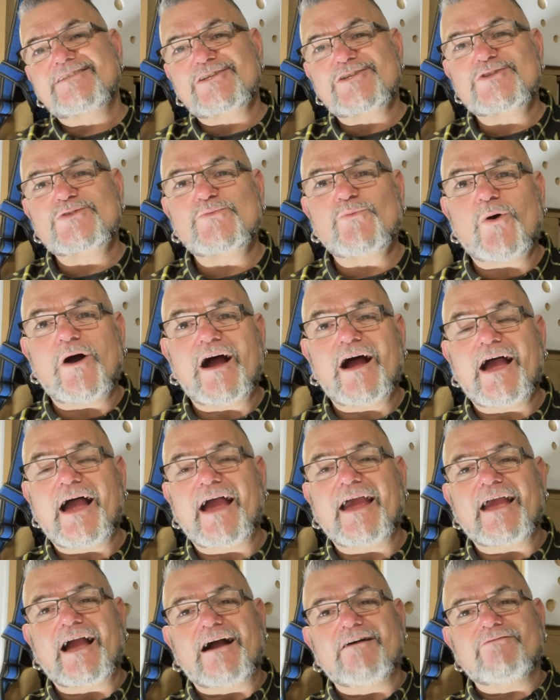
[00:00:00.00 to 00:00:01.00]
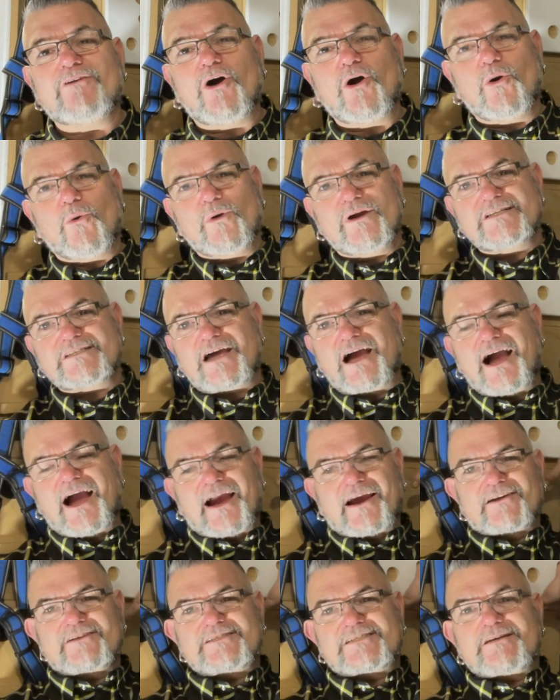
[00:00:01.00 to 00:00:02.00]
is why I've always
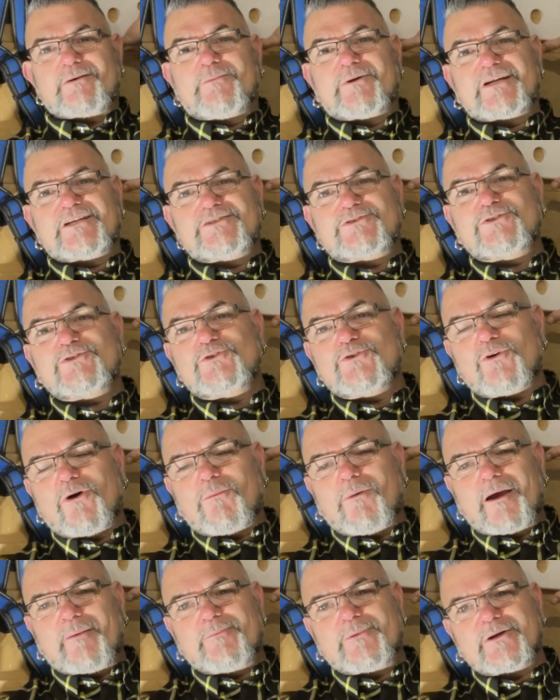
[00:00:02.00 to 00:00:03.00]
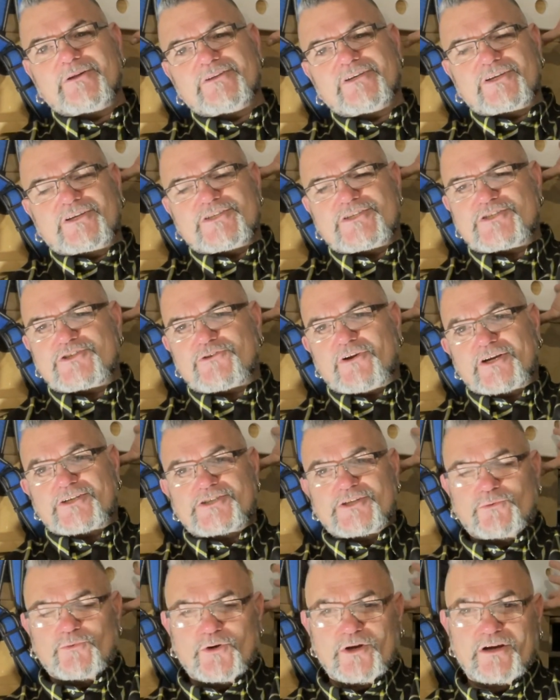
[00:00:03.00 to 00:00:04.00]
hired somebody to do all my building
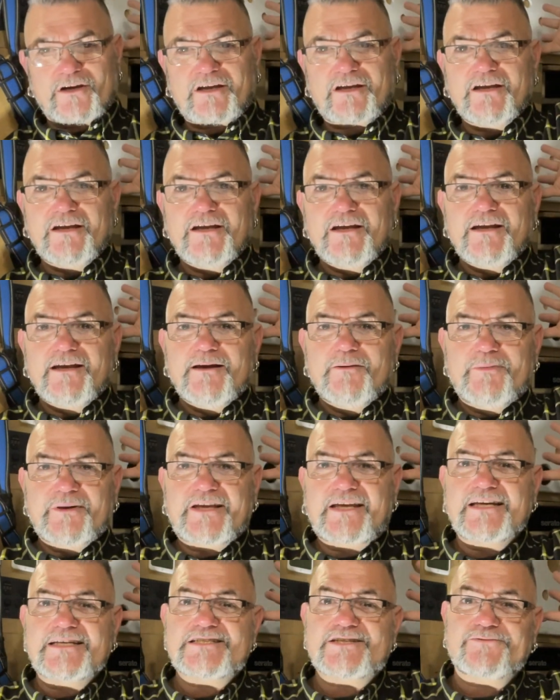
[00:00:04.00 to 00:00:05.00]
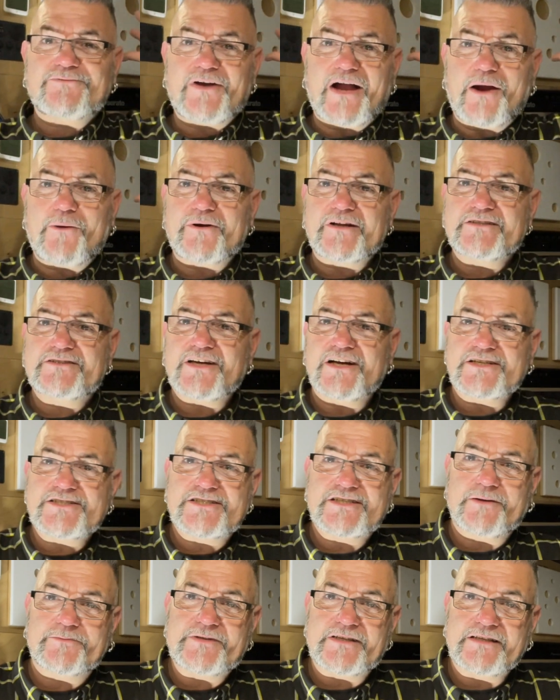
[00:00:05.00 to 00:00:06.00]
construction work. Because if I were to touch
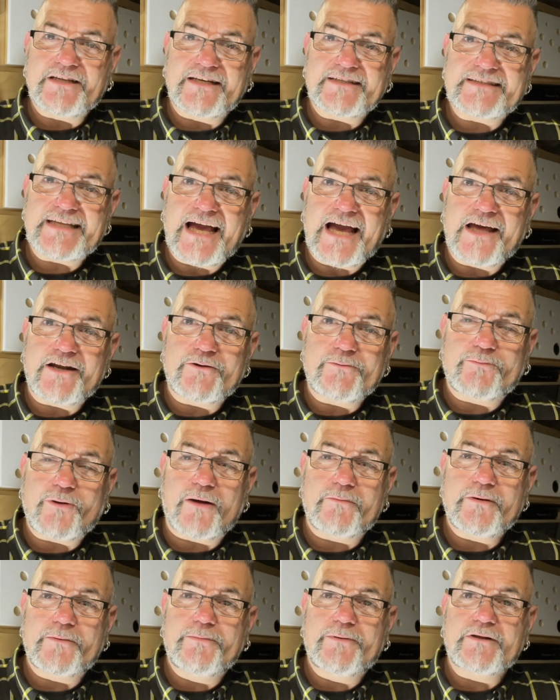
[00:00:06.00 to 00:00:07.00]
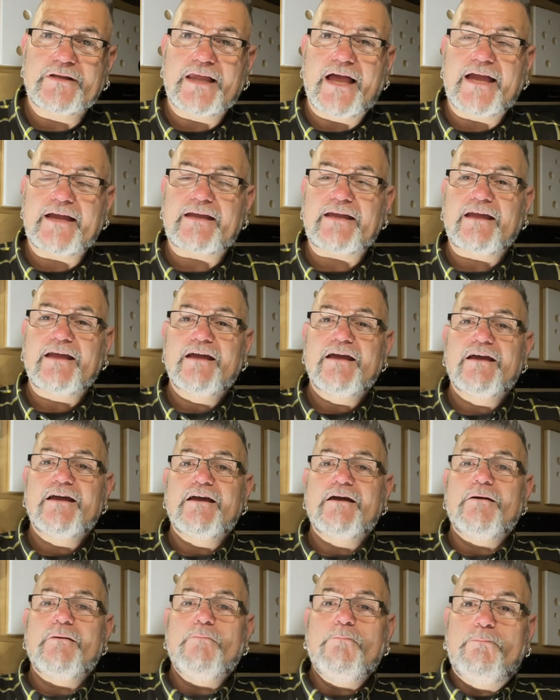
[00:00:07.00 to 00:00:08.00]
something like that, it would probably be like,
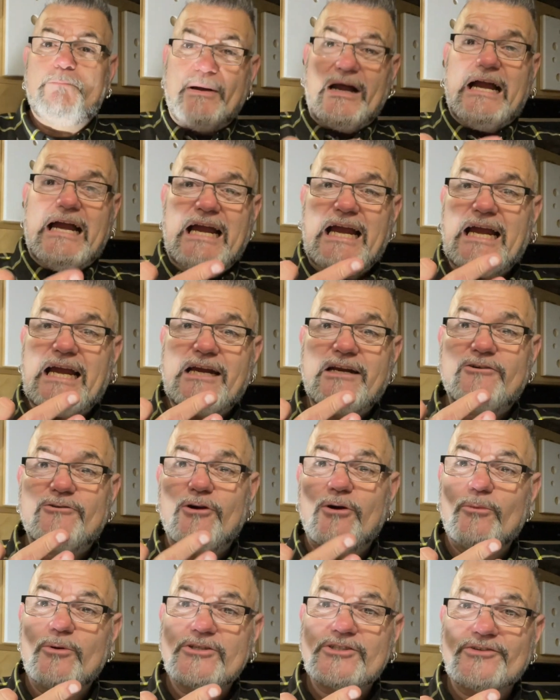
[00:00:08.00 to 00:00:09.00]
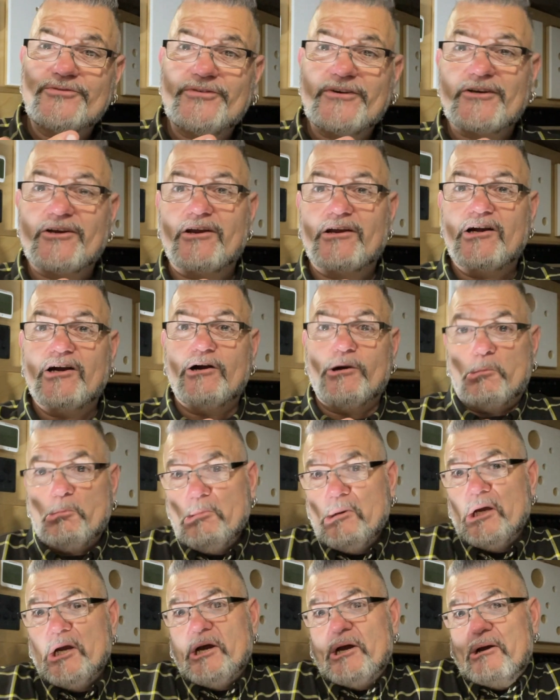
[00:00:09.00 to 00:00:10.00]
bang, Chrome, where'd your finger go?
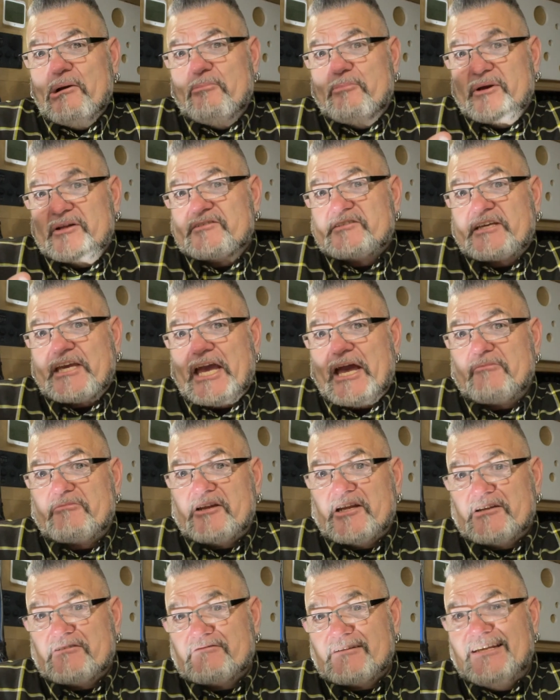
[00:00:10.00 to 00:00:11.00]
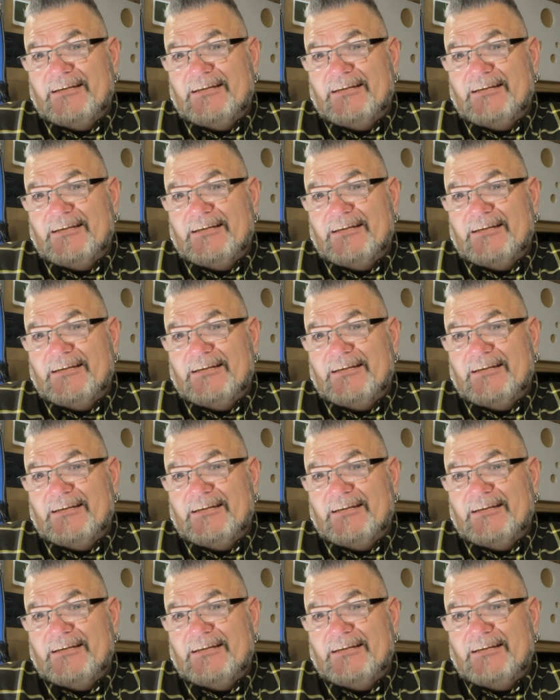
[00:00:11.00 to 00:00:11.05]
Oh, built a cabinet.